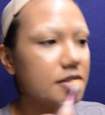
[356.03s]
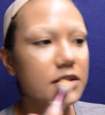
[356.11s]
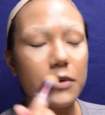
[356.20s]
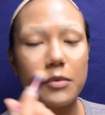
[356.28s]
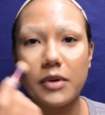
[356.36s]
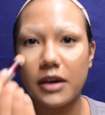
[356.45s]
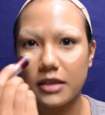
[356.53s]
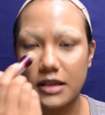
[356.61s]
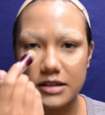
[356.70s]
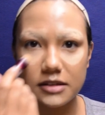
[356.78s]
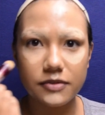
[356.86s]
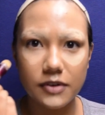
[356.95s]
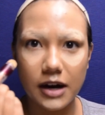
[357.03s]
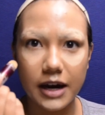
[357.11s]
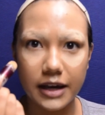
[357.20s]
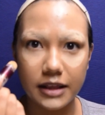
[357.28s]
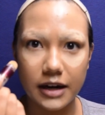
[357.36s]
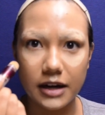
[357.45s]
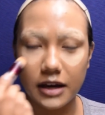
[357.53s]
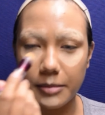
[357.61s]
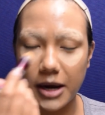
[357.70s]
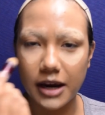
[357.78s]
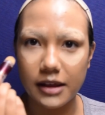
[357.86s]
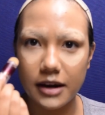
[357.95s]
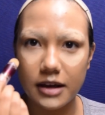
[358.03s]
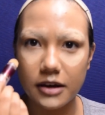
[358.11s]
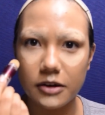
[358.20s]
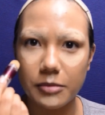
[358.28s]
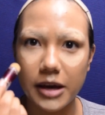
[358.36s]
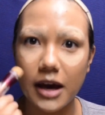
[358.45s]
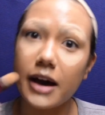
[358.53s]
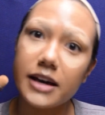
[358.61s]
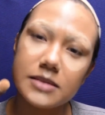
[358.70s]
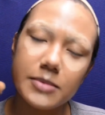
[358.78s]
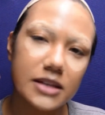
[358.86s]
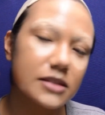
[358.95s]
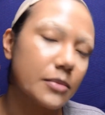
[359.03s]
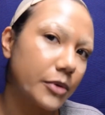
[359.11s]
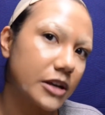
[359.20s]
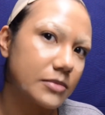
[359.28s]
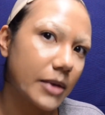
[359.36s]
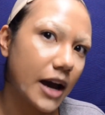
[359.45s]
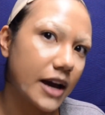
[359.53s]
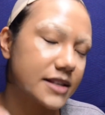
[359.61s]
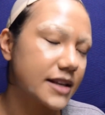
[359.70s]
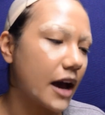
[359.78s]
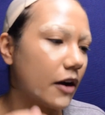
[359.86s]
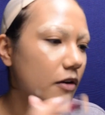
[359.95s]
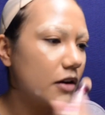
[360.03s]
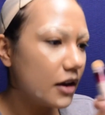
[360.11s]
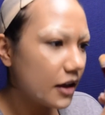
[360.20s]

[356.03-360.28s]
So this is for highlighting. I'm highlighting under my eyes because it brings my eyes out.